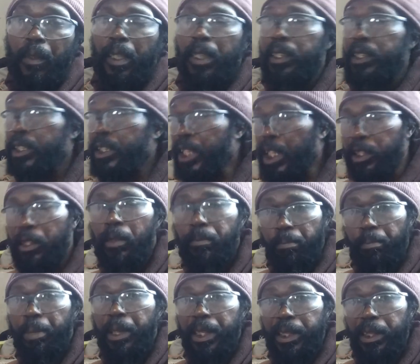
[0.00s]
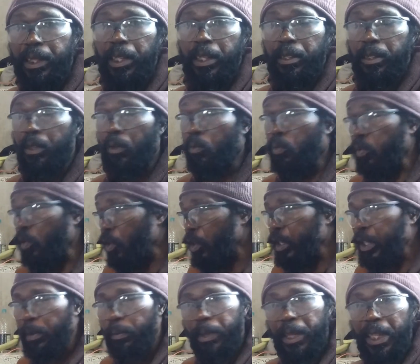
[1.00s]
Set up business,
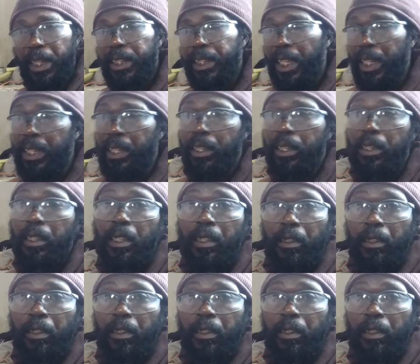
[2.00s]
working with each other.